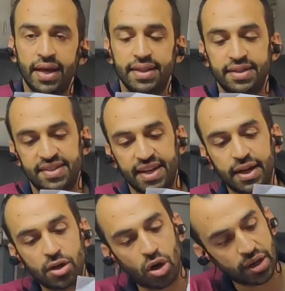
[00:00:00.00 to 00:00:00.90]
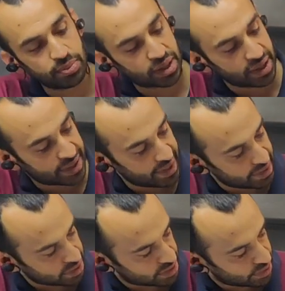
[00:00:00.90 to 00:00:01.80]
The second column
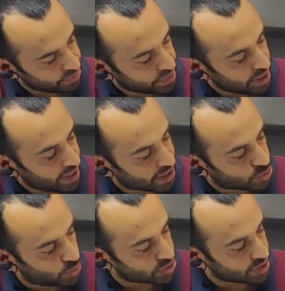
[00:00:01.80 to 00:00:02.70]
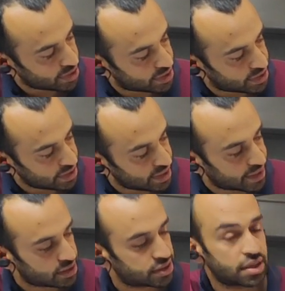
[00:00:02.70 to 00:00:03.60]
contains exposure history,
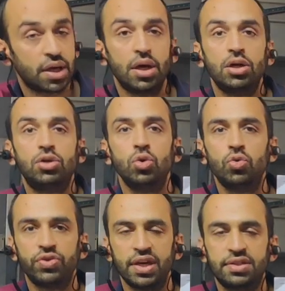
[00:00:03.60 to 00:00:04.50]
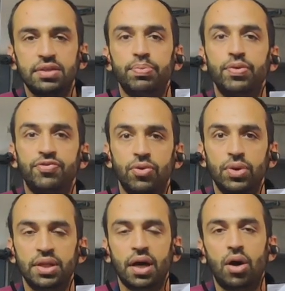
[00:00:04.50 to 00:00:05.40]
that is 2 weeks
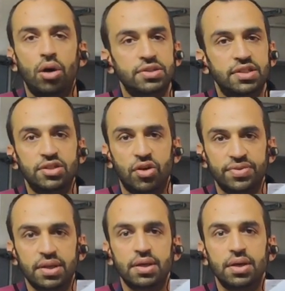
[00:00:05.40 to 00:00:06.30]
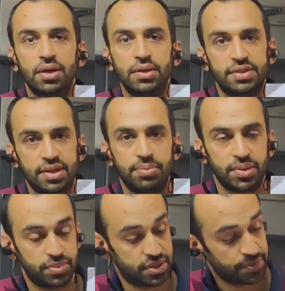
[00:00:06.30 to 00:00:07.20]
before the onset of the
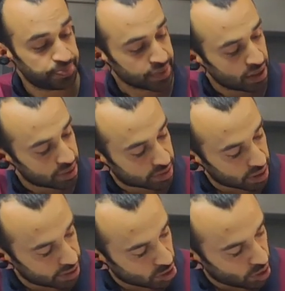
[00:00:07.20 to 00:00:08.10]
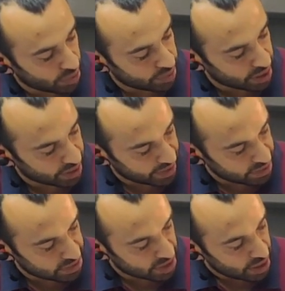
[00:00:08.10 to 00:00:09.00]
symptoms. The third column
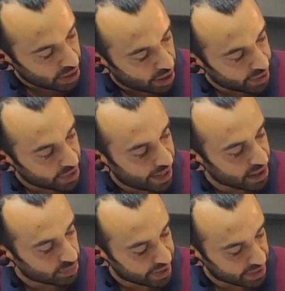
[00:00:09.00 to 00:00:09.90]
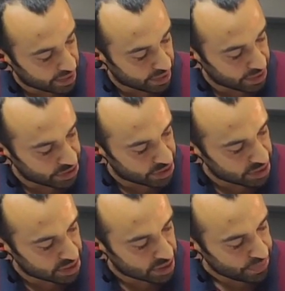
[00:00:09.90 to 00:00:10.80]
contains underlying medical
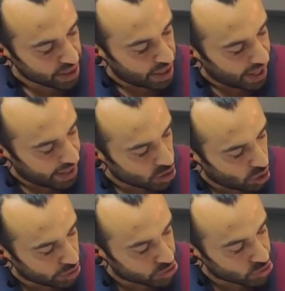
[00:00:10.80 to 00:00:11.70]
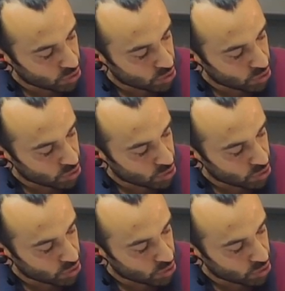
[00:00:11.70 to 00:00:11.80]
conditions and also